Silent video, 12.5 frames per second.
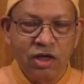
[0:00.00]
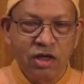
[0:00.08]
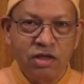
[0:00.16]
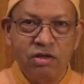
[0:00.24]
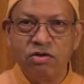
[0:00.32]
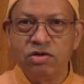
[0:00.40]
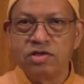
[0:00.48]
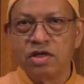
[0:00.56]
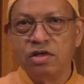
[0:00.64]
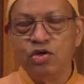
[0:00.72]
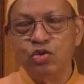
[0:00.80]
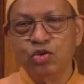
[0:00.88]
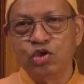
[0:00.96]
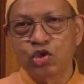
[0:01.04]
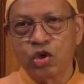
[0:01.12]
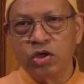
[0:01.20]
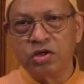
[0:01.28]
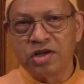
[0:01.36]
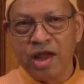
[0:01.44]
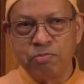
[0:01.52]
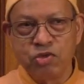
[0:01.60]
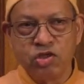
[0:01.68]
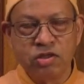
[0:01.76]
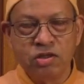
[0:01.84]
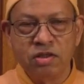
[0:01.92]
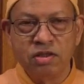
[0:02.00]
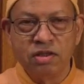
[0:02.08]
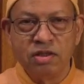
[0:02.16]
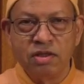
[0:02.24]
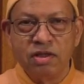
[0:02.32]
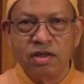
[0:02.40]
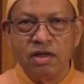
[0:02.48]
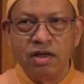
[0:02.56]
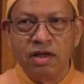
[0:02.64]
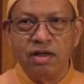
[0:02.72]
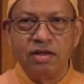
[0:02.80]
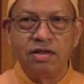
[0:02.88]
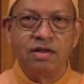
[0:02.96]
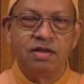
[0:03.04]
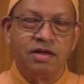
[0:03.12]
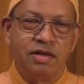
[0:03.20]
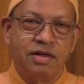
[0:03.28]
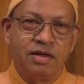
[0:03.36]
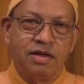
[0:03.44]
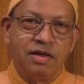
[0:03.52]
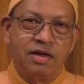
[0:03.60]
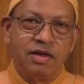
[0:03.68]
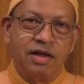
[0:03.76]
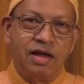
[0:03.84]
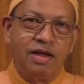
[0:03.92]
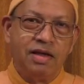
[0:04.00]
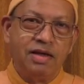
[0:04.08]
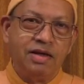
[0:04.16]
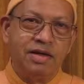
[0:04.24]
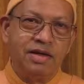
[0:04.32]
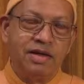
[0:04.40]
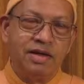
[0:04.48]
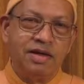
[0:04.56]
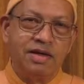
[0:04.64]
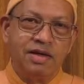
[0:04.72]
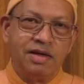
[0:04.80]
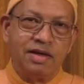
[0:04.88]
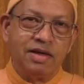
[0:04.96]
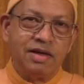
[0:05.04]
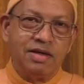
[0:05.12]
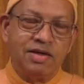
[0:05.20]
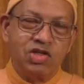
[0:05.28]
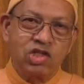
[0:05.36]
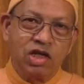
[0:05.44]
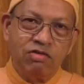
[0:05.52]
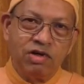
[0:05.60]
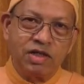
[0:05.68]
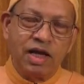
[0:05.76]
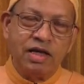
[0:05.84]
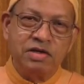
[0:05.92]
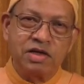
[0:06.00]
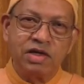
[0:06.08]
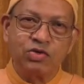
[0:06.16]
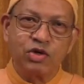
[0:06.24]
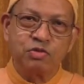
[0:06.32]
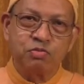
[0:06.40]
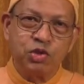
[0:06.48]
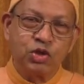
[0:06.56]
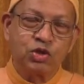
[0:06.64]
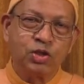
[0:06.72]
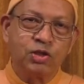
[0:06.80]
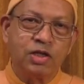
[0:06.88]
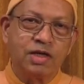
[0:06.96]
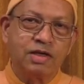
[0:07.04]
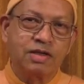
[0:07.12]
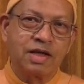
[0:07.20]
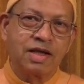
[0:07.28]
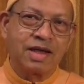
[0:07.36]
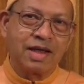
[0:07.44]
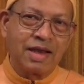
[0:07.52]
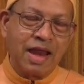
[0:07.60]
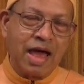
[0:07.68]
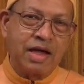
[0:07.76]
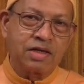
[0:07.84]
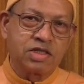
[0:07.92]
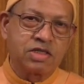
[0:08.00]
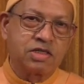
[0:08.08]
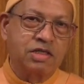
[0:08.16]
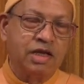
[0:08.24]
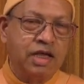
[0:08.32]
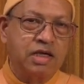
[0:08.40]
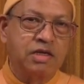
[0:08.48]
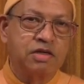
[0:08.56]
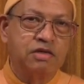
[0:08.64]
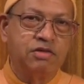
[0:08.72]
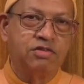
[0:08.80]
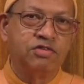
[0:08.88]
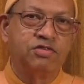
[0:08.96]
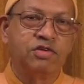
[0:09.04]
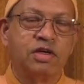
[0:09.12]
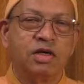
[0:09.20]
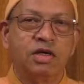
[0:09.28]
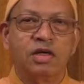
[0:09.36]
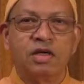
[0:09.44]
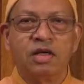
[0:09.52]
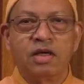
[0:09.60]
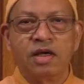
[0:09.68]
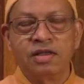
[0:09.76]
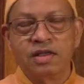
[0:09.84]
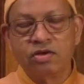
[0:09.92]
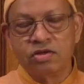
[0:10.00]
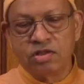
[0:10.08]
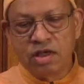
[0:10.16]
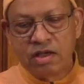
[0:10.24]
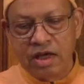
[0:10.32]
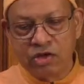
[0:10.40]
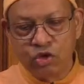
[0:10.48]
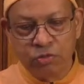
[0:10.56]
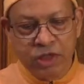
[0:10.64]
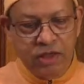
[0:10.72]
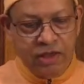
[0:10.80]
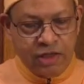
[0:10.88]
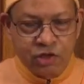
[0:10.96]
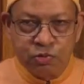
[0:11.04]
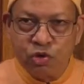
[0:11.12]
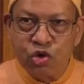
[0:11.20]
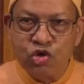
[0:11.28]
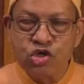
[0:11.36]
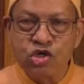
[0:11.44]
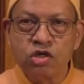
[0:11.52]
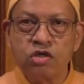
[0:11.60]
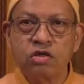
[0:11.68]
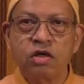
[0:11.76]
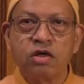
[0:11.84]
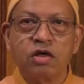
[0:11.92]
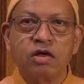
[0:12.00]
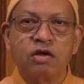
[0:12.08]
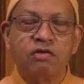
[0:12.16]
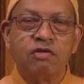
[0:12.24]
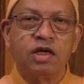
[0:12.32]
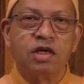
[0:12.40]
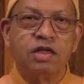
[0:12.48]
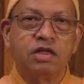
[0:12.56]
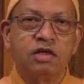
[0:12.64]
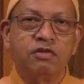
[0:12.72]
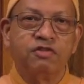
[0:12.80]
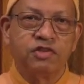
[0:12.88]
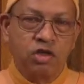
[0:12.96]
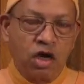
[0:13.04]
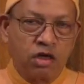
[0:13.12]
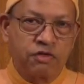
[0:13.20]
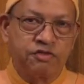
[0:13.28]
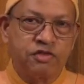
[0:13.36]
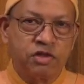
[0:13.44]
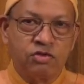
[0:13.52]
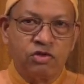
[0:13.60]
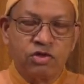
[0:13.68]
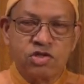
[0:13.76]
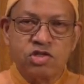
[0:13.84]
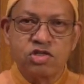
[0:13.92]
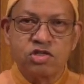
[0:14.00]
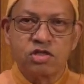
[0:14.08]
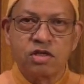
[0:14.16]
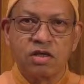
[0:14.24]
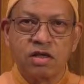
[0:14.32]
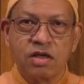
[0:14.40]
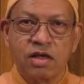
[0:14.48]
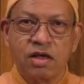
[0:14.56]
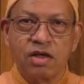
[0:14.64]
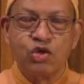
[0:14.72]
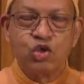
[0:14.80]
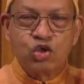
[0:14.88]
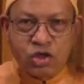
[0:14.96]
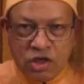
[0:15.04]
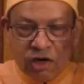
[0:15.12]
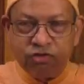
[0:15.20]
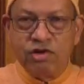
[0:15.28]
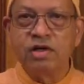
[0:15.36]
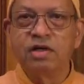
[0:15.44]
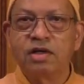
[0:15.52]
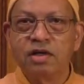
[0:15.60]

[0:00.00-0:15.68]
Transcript: There was a huge contraption, and the silver nitrate was put on that glass negative, and there was had to be an exposure where the photographer used to cover